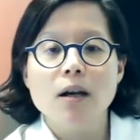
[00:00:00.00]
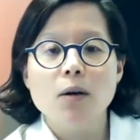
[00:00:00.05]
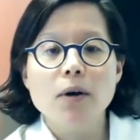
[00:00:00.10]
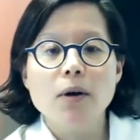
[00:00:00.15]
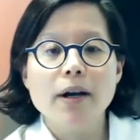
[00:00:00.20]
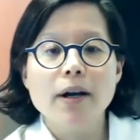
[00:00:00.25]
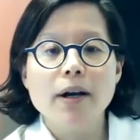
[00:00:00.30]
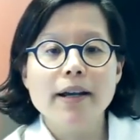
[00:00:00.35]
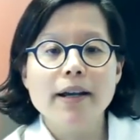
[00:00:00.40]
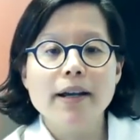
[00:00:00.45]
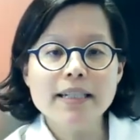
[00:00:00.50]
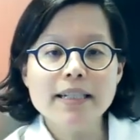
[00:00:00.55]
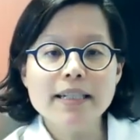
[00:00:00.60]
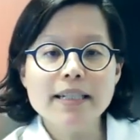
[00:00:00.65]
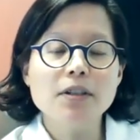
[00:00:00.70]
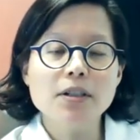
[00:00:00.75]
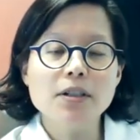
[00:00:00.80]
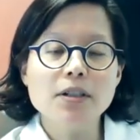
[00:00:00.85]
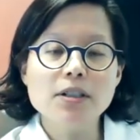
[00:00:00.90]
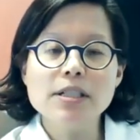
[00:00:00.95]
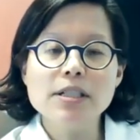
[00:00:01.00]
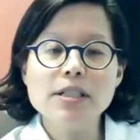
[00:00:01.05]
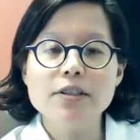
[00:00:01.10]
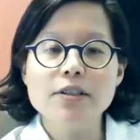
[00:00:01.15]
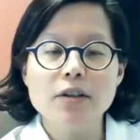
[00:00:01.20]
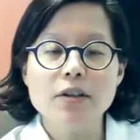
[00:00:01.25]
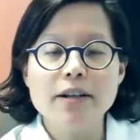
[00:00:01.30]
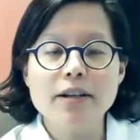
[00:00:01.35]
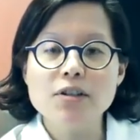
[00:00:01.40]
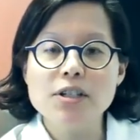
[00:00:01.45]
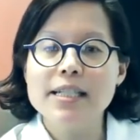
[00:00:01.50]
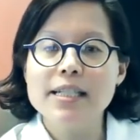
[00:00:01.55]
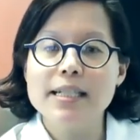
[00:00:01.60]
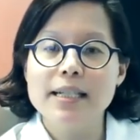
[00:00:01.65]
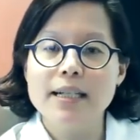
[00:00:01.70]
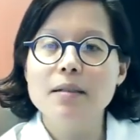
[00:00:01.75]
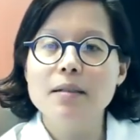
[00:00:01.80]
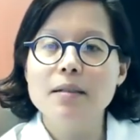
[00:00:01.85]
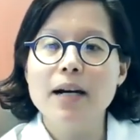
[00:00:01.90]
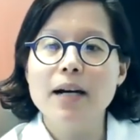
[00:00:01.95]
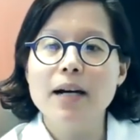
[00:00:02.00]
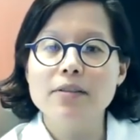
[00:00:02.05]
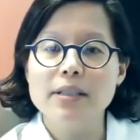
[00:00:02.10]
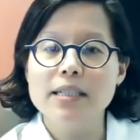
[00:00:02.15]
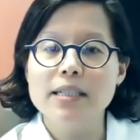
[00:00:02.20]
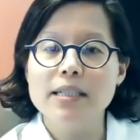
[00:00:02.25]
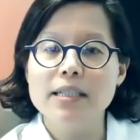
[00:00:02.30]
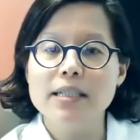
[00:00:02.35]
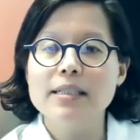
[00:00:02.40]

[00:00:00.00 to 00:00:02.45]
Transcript: Well, I think the first thing to understand about these